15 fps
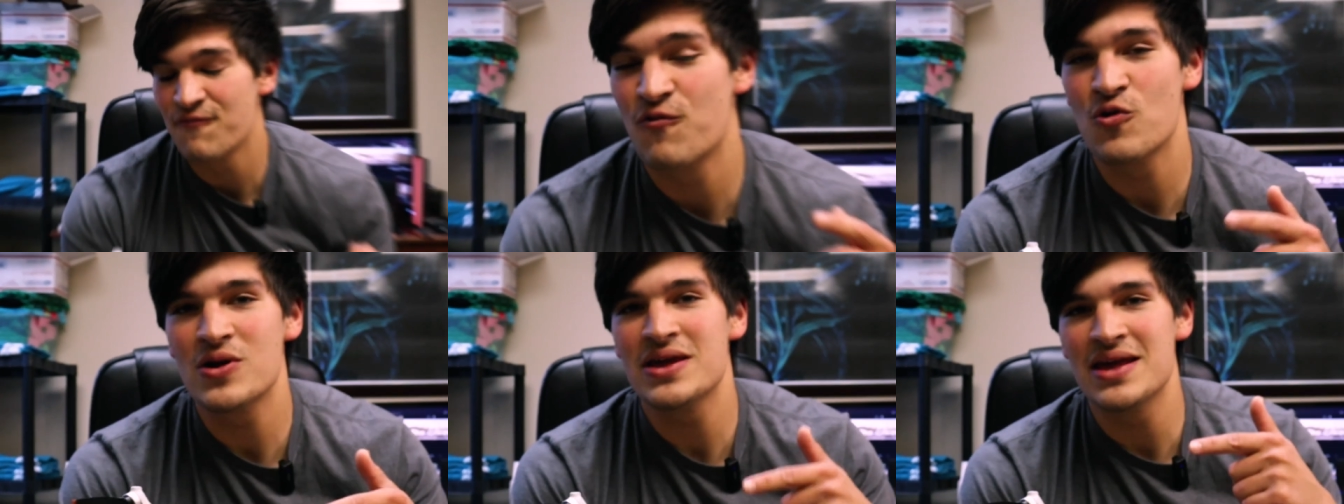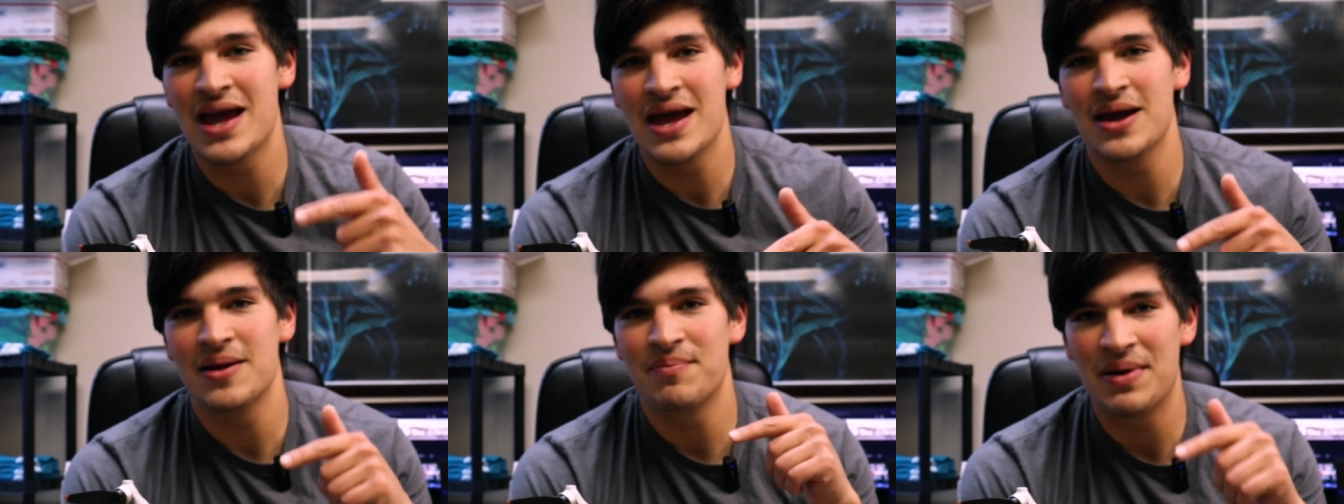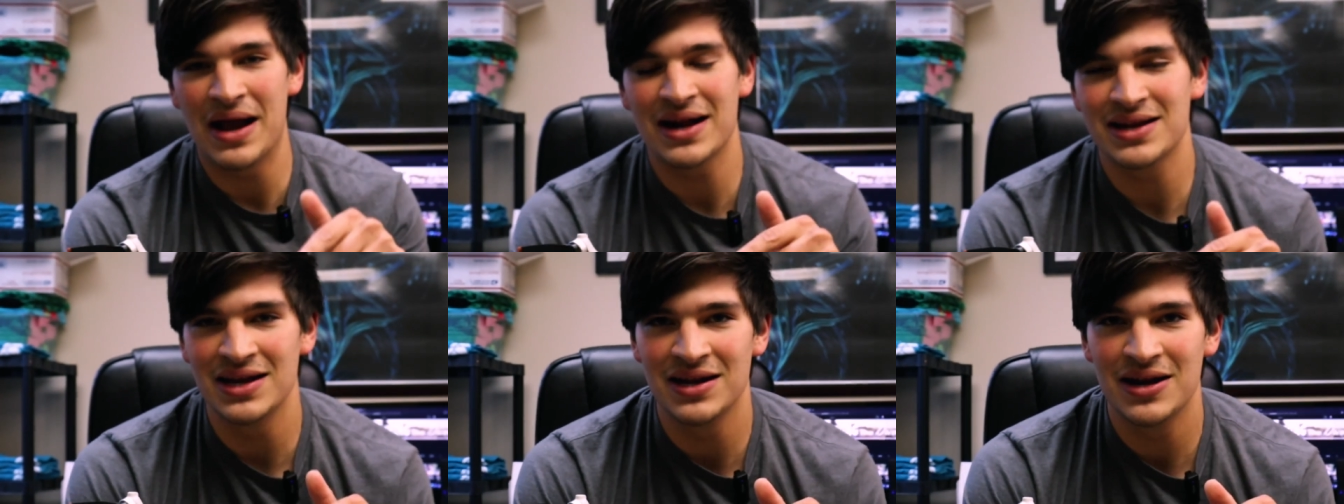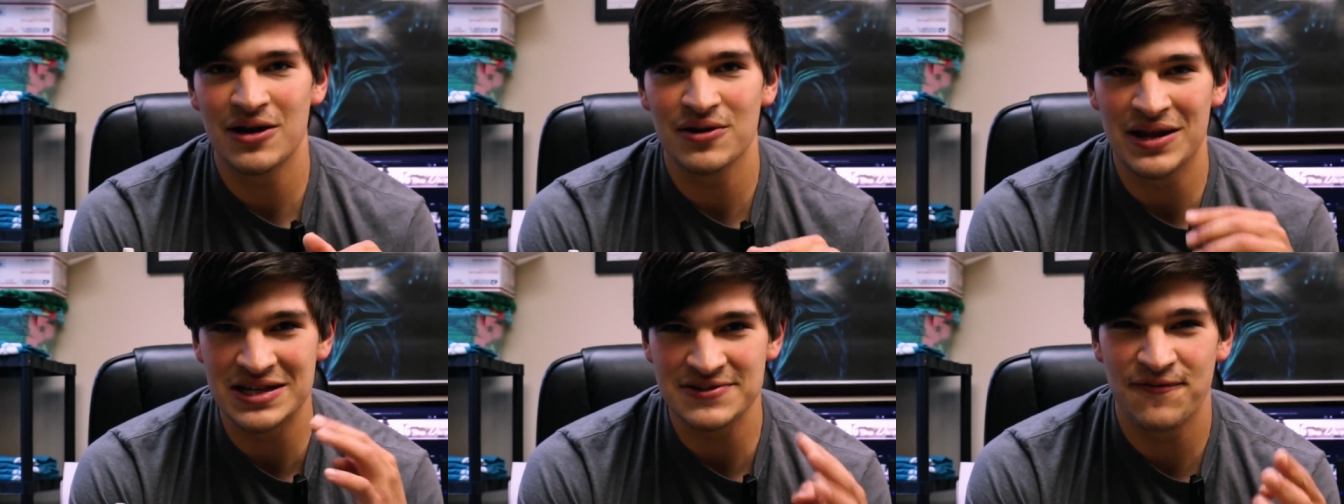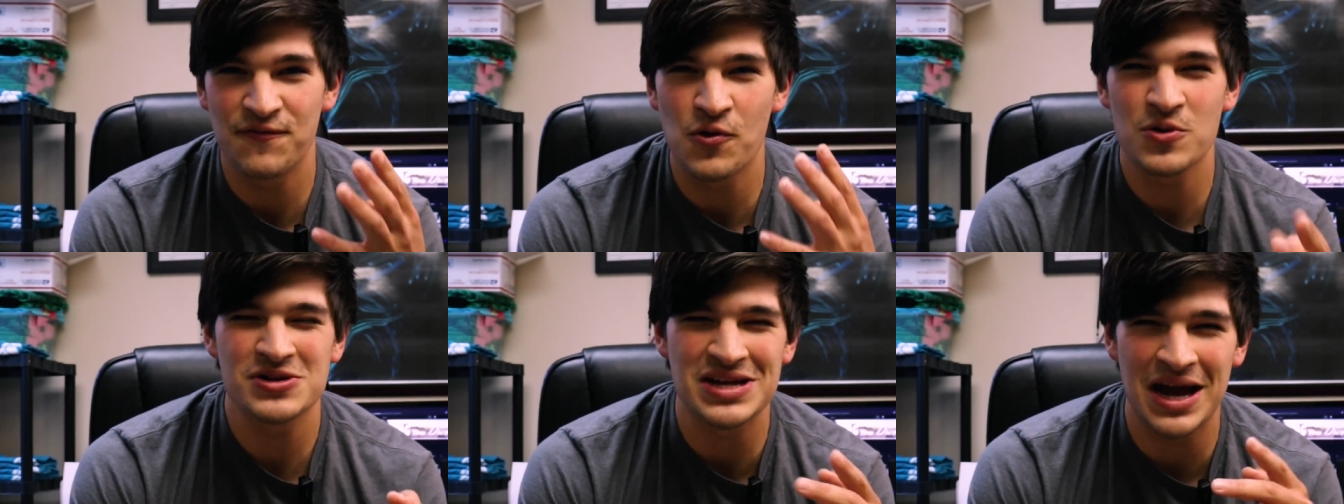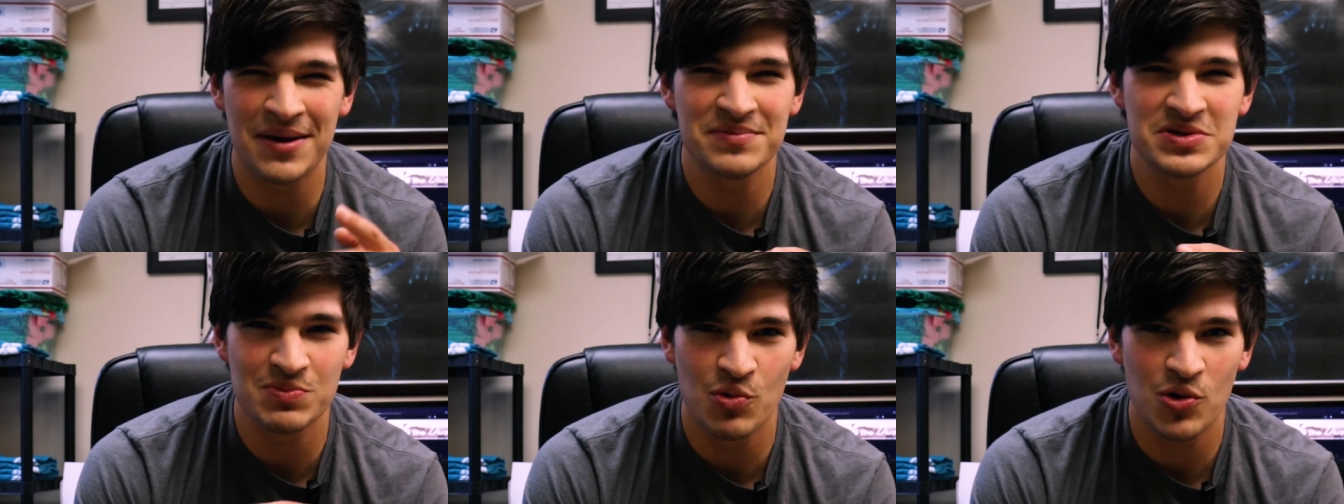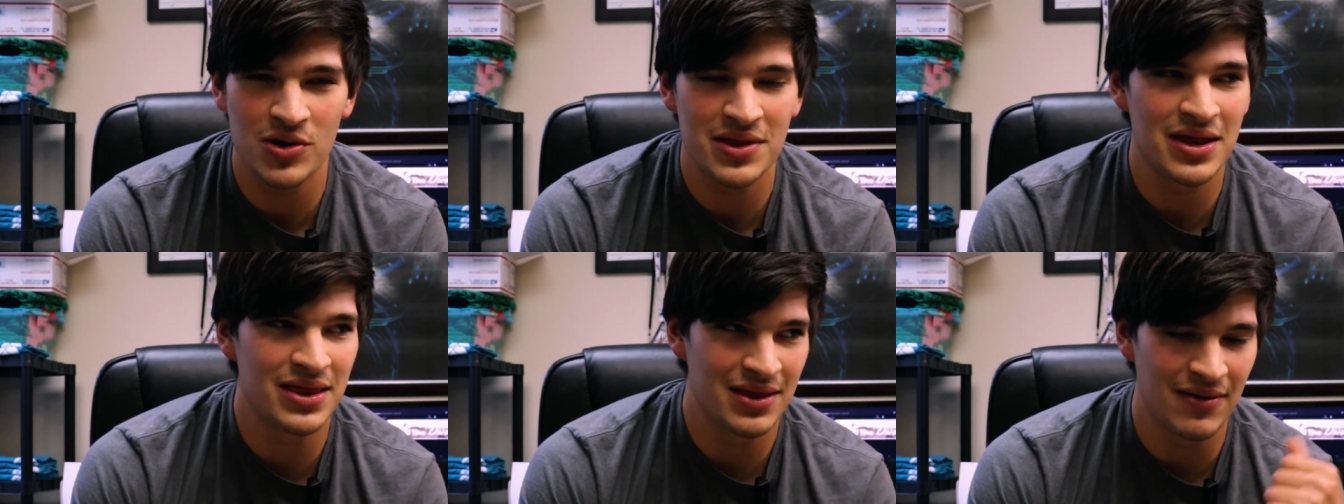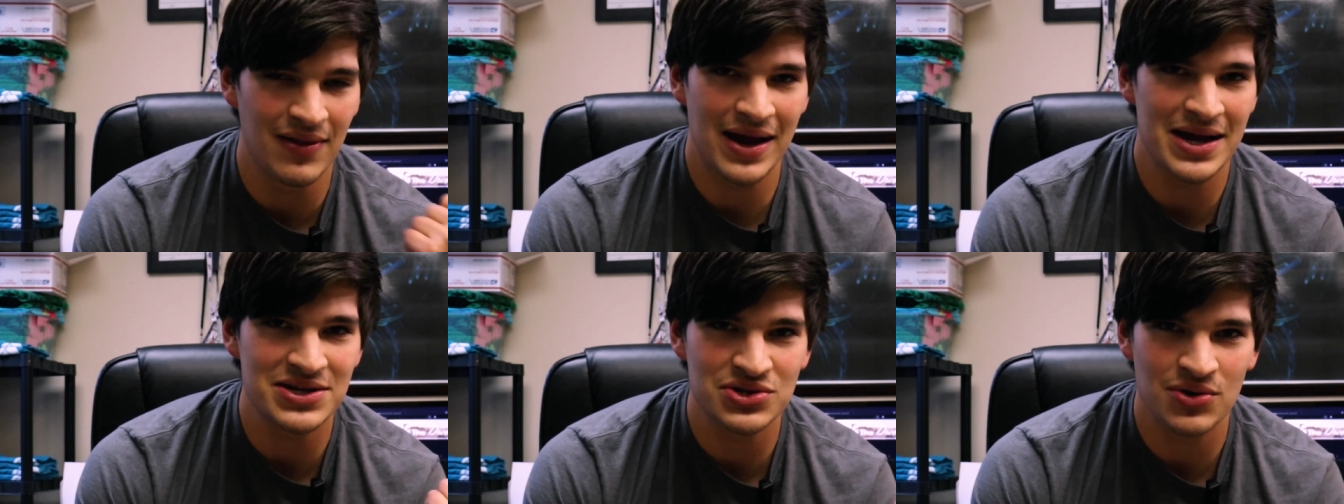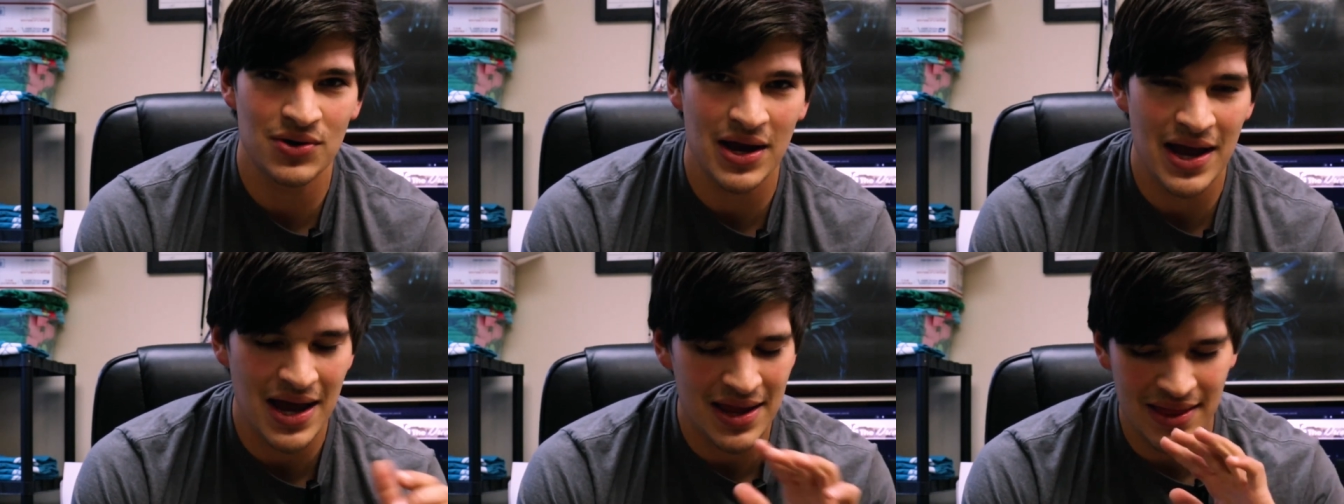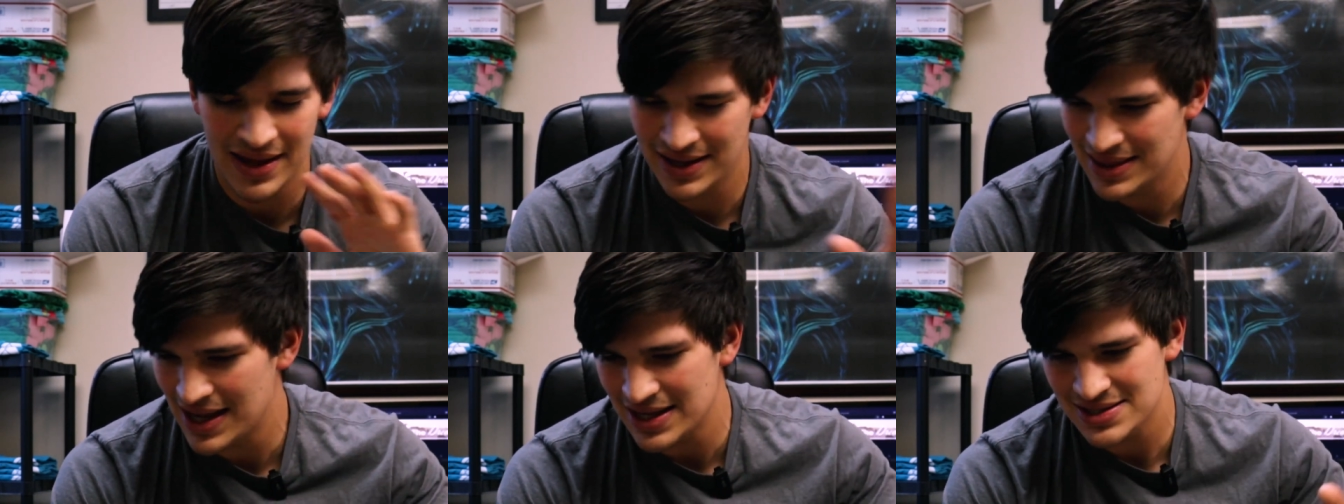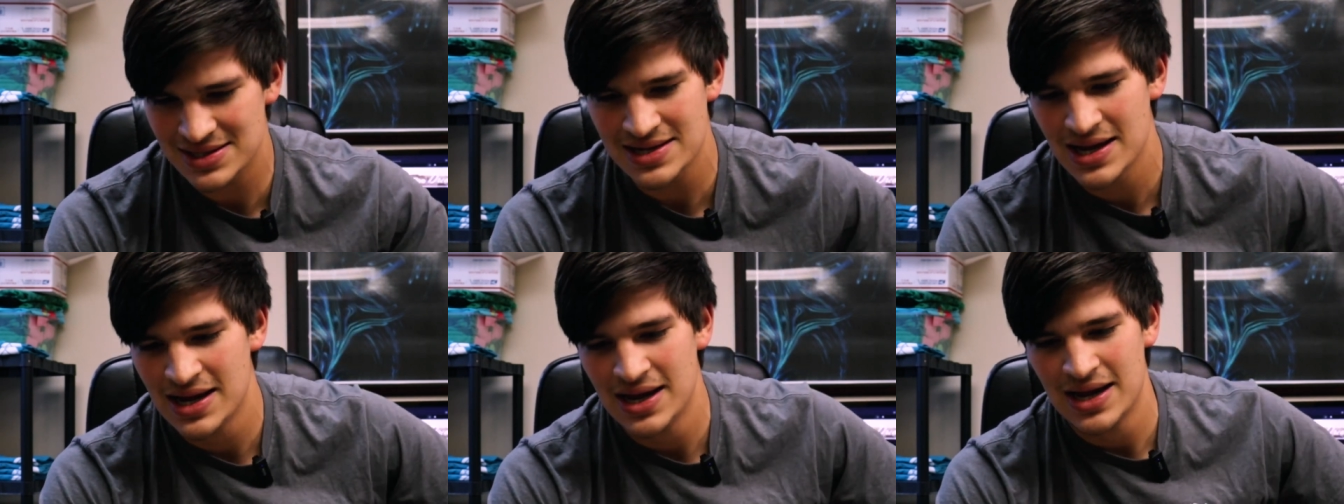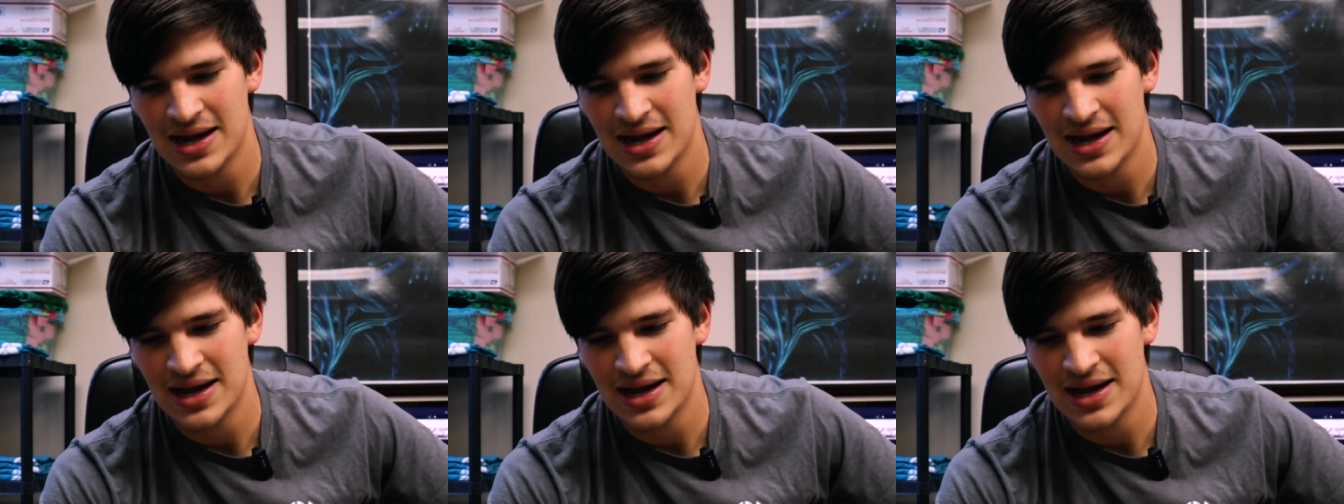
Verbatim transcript: have 48 packed in here. That's four times more than the last drone I had. Like that's,